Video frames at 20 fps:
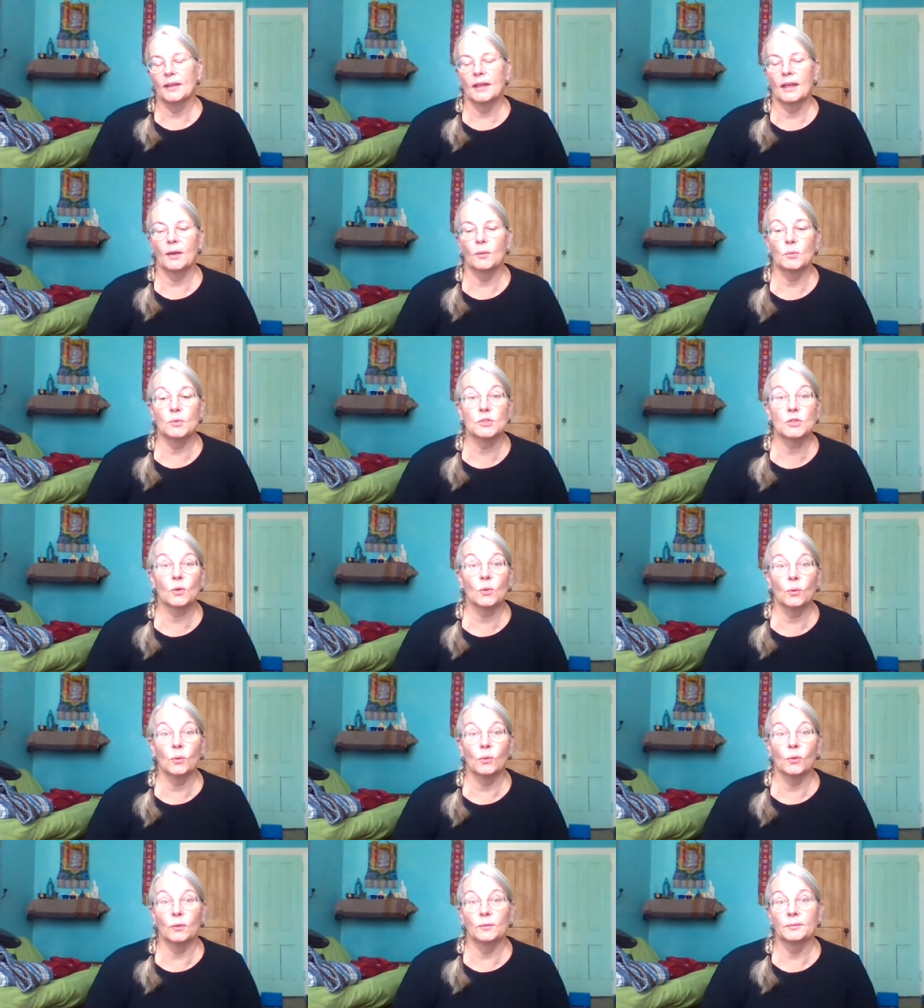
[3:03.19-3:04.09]
It was
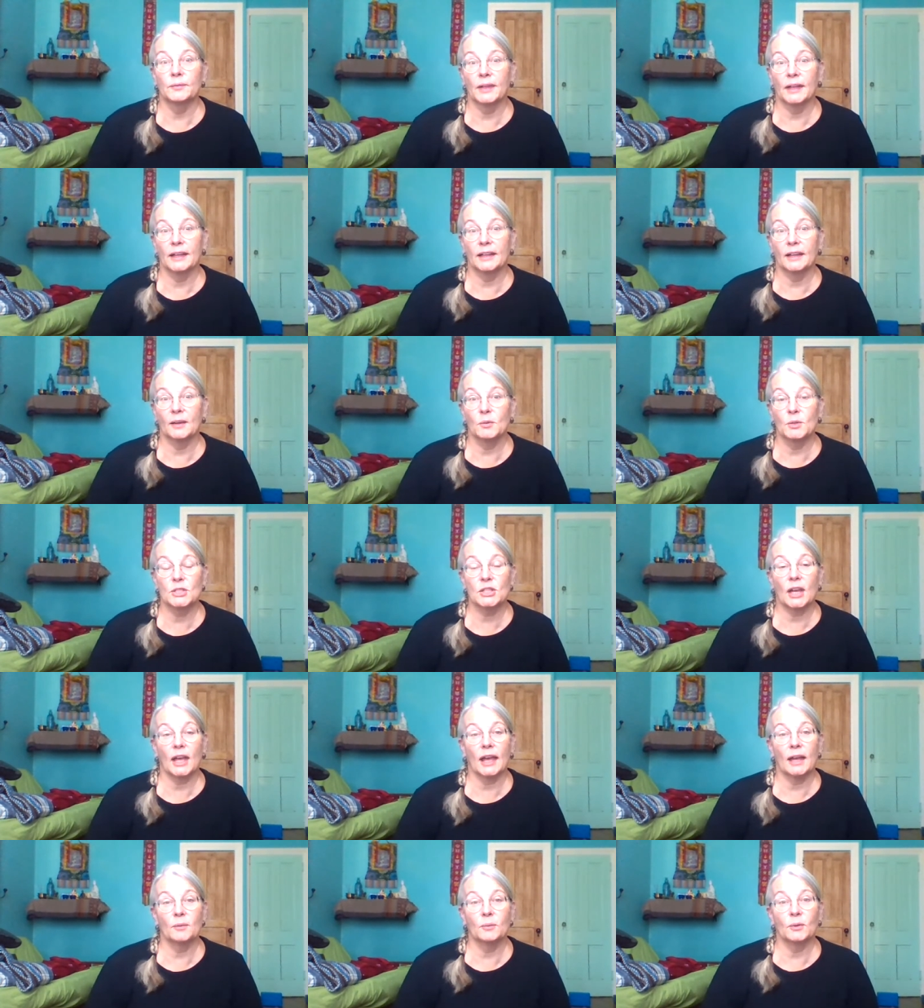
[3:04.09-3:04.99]
cool, and I wish I
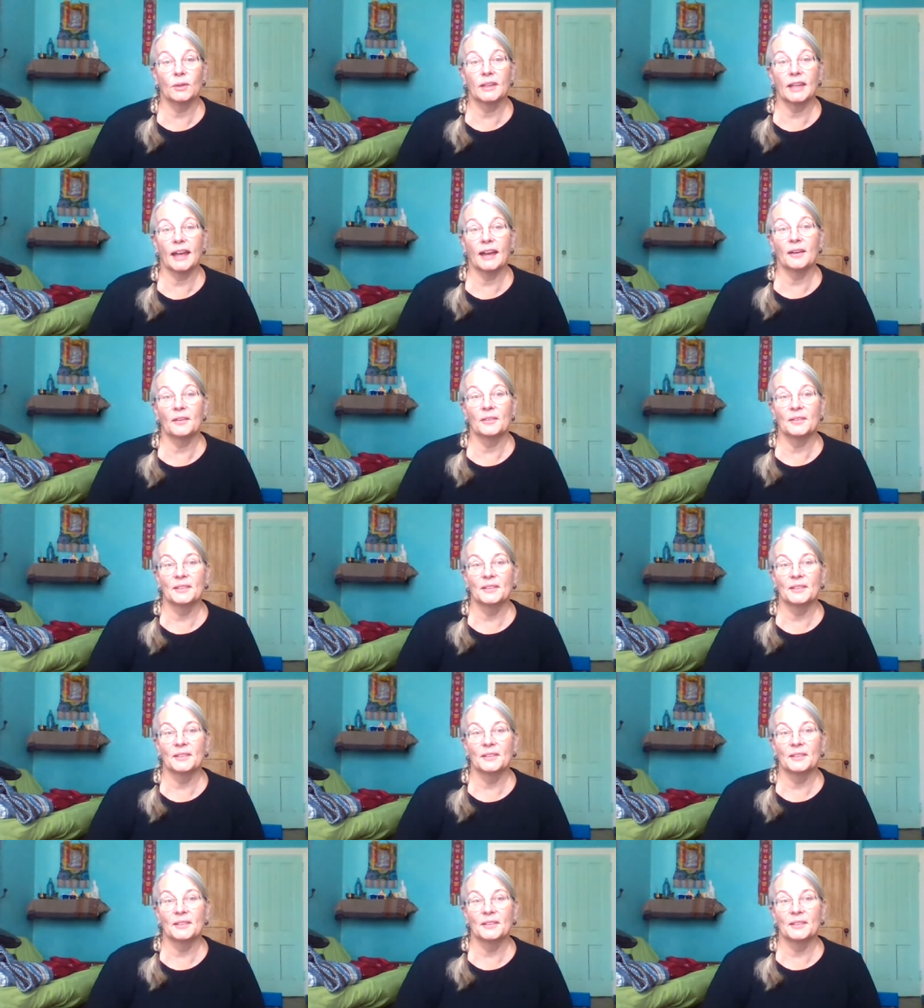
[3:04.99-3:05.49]
had one now.